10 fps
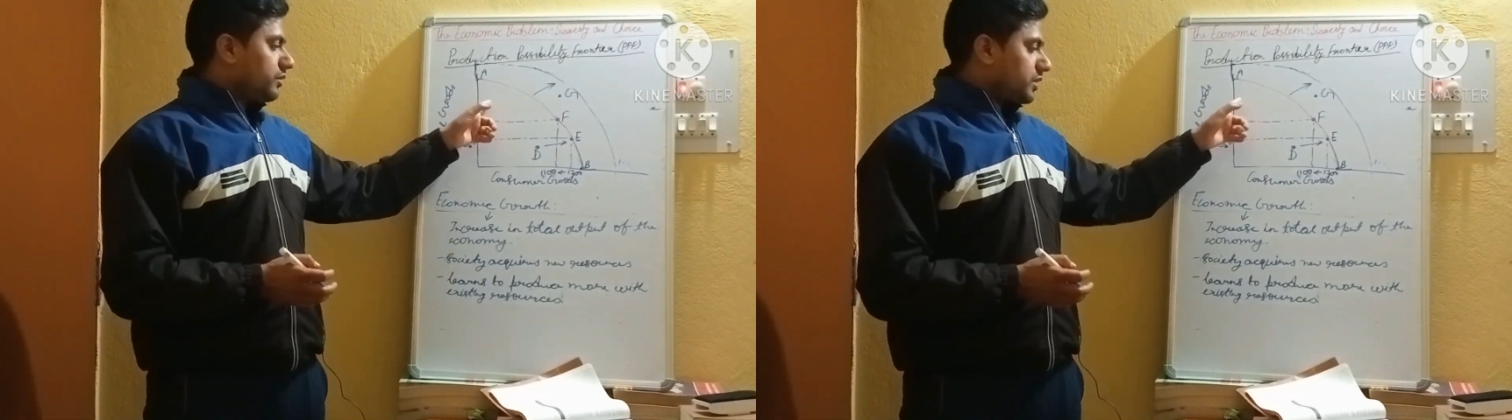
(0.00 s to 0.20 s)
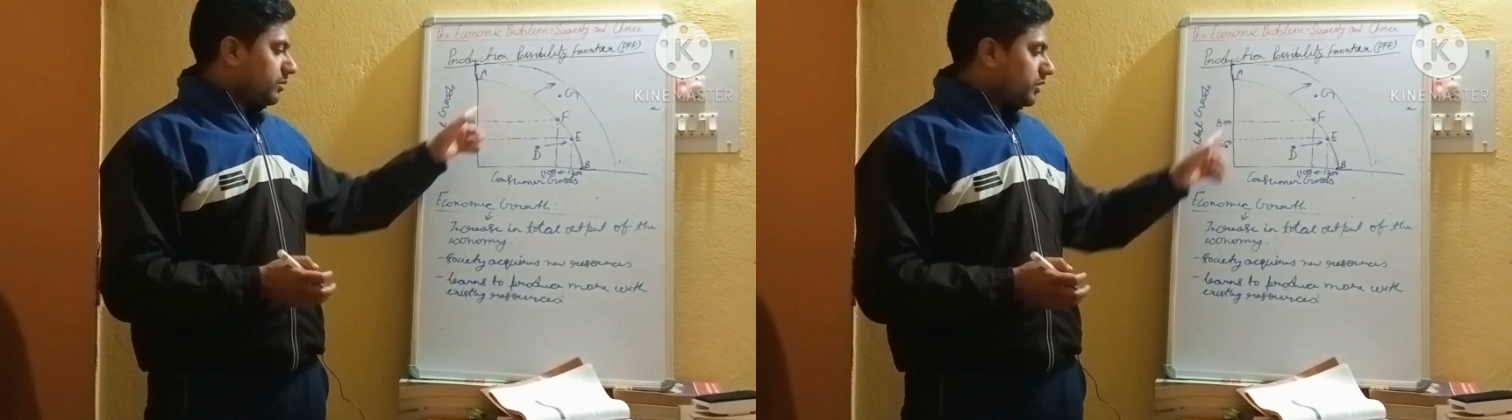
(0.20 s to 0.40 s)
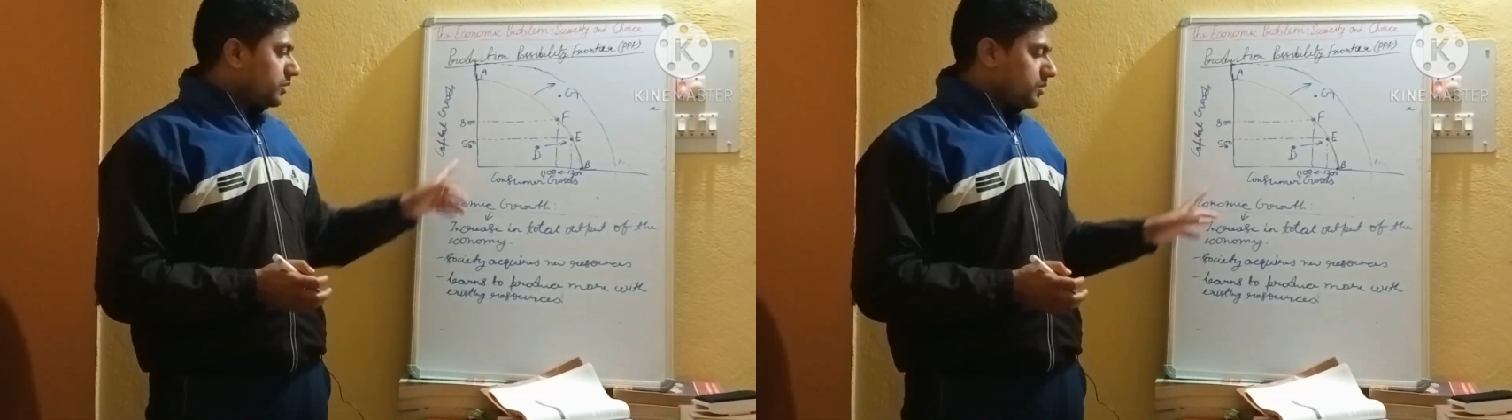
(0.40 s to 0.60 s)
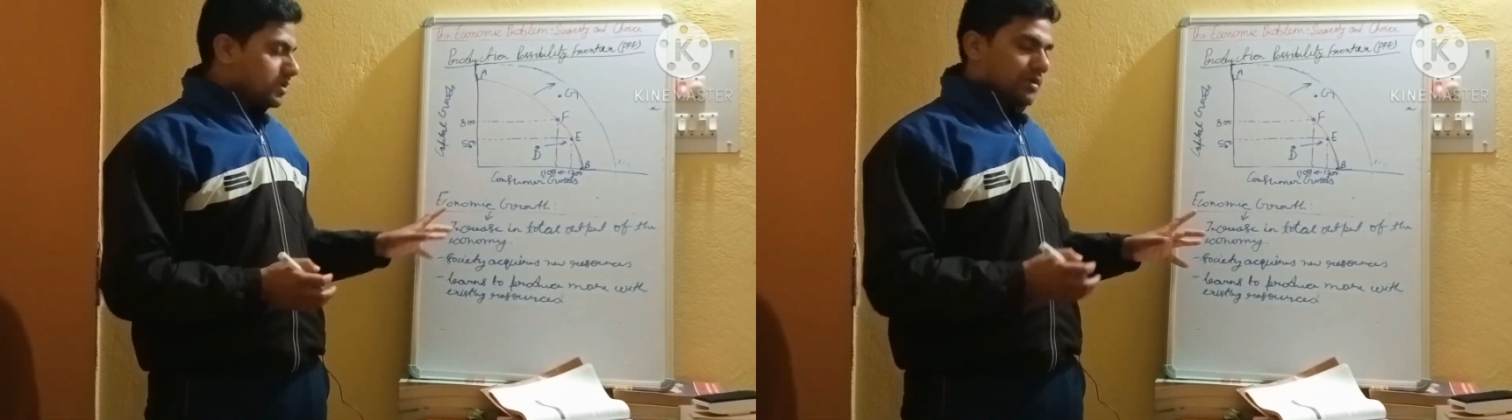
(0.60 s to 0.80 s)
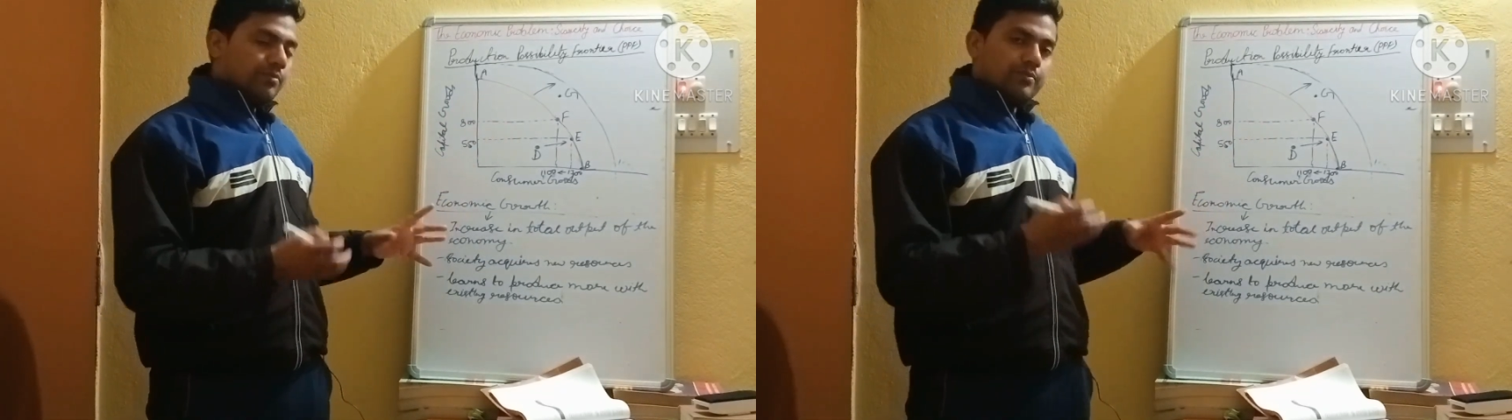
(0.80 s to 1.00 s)
So I'm going
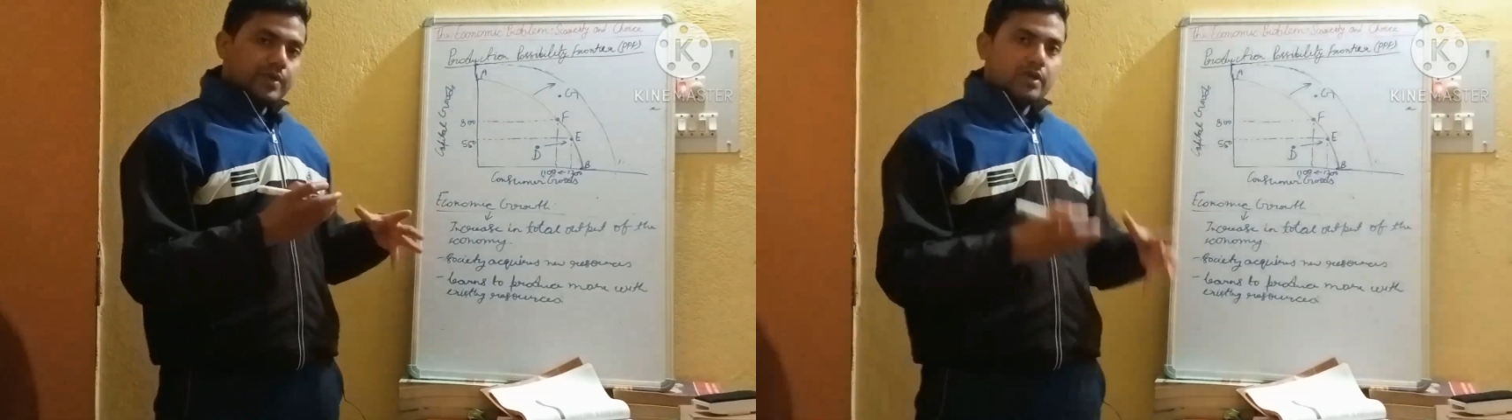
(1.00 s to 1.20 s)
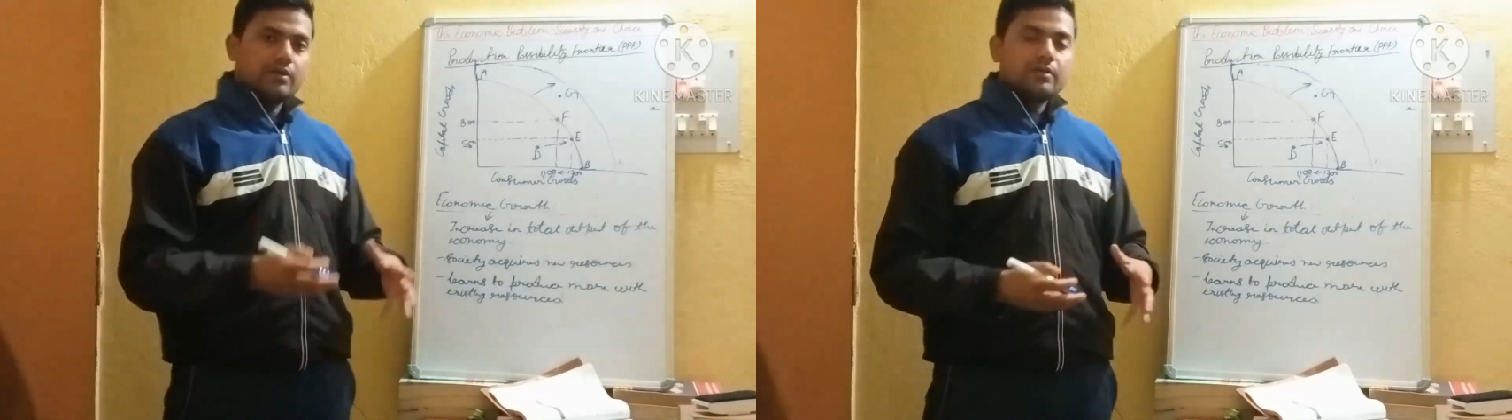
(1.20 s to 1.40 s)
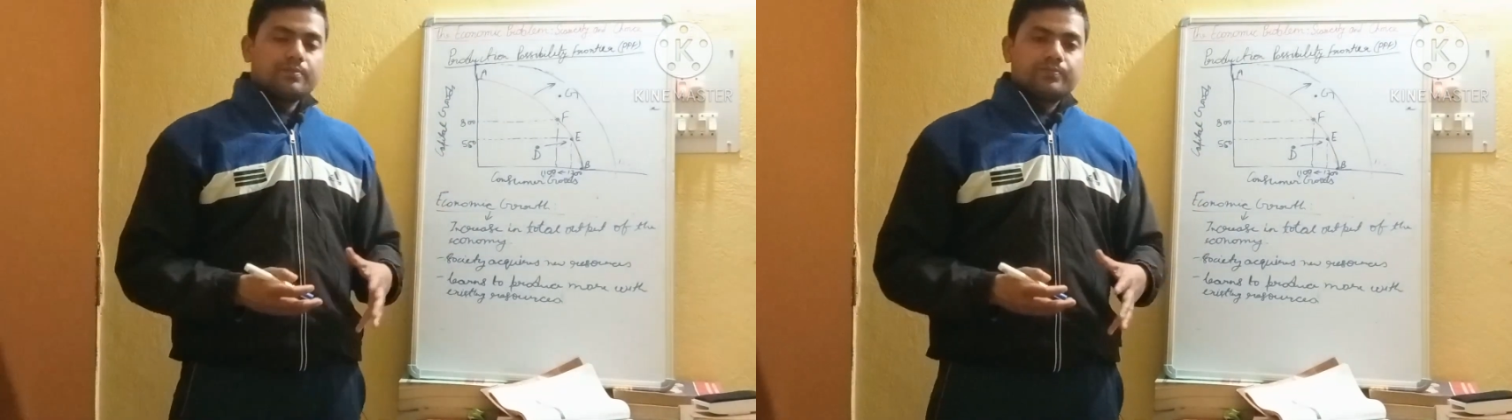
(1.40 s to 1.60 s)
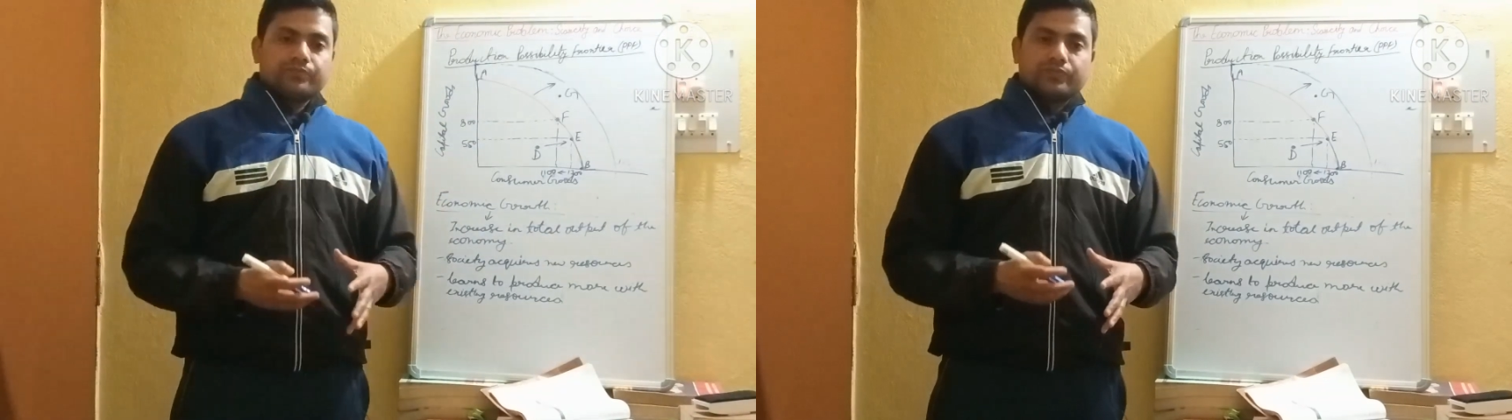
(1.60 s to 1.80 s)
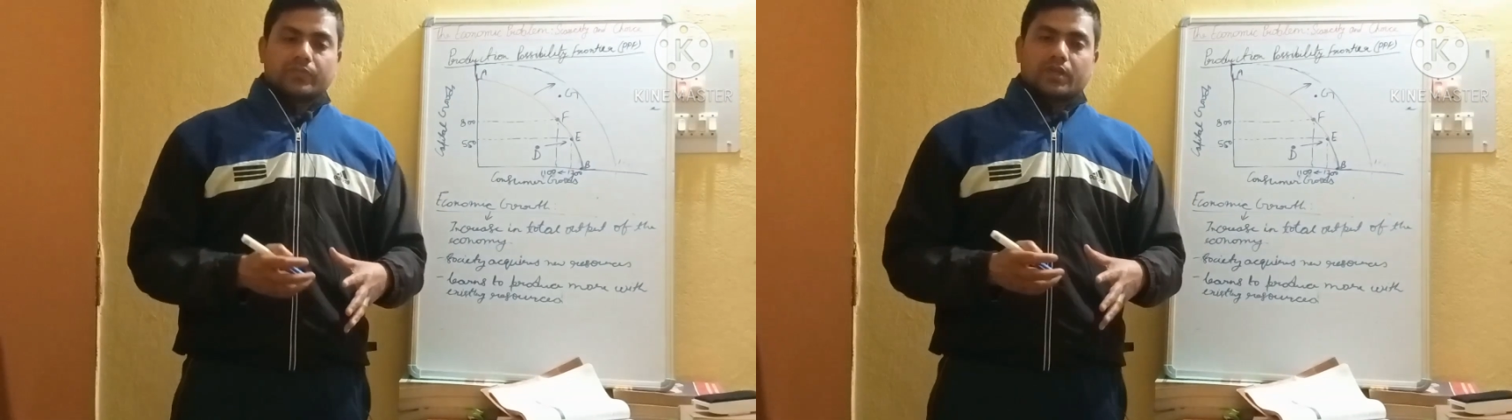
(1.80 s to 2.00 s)
to compare
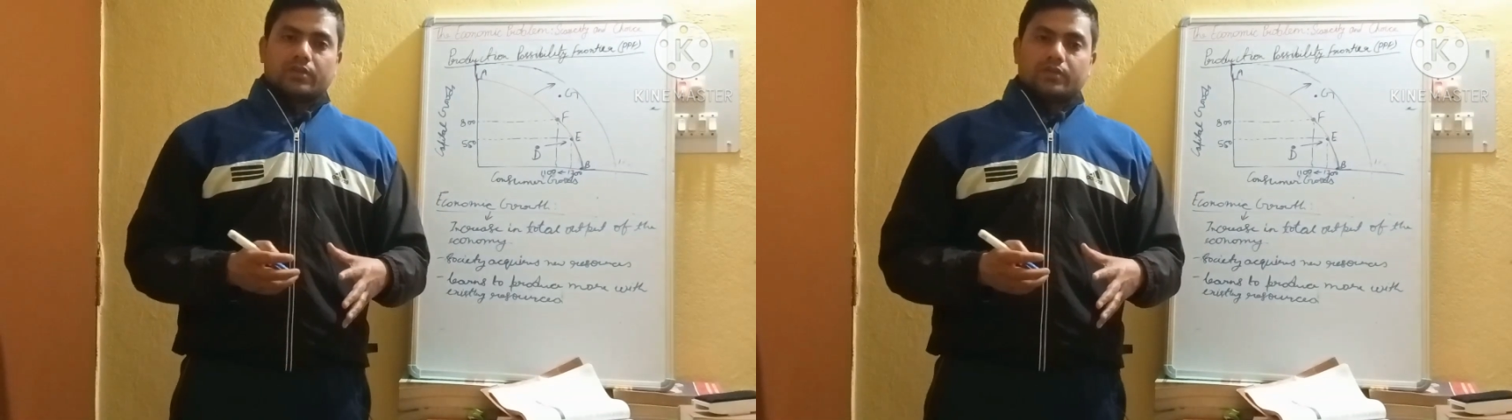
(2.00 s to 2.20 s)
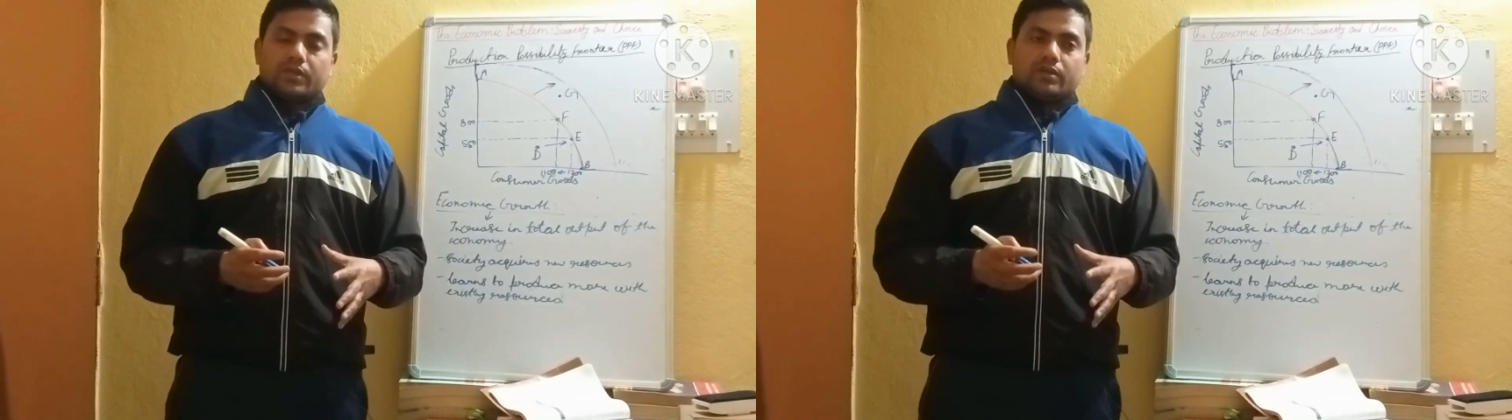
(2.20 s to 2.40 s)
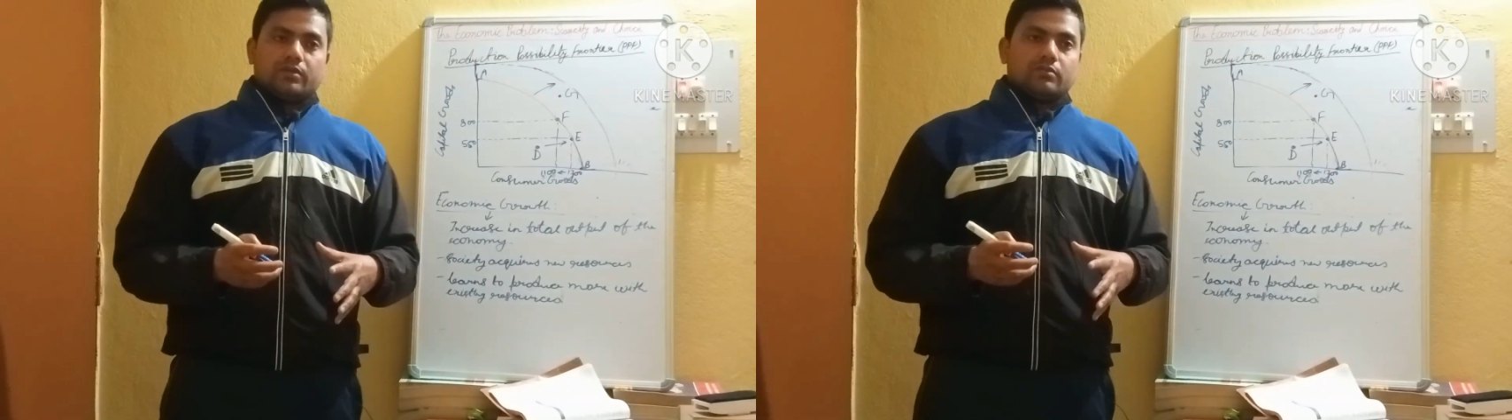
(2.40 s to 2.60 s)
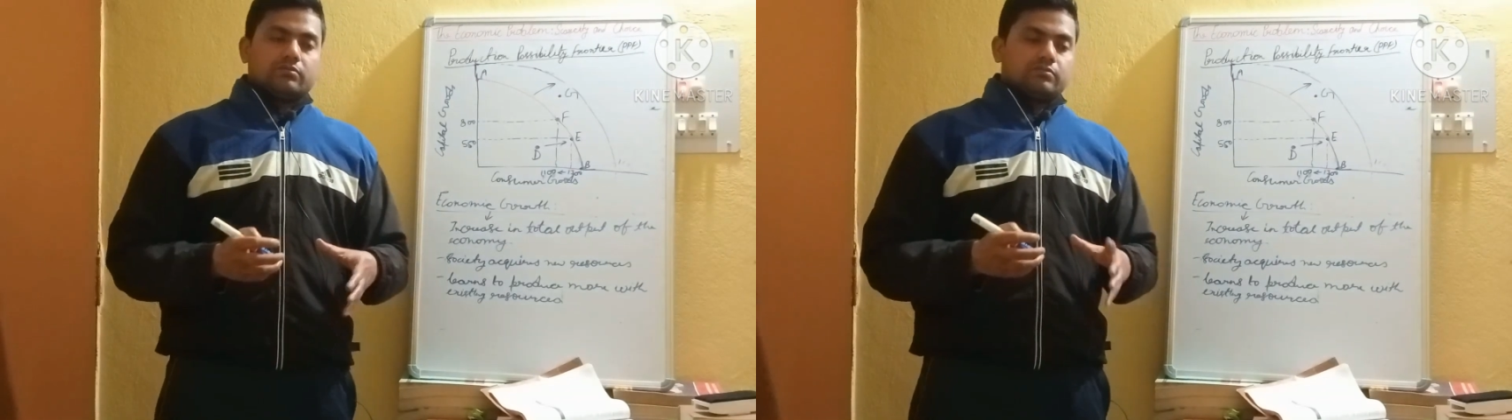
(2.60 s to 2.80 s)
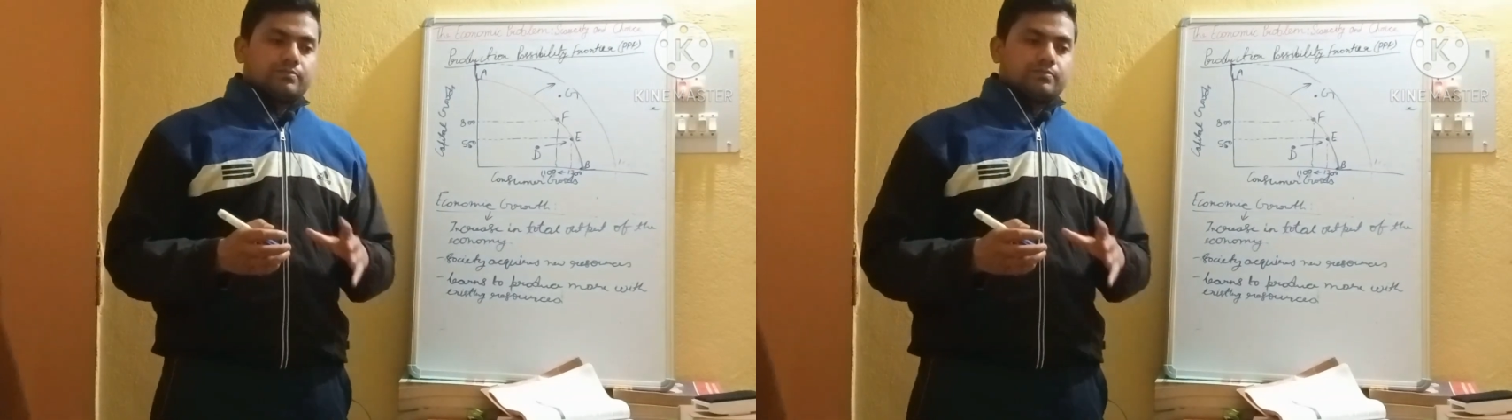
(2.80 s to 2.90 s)
the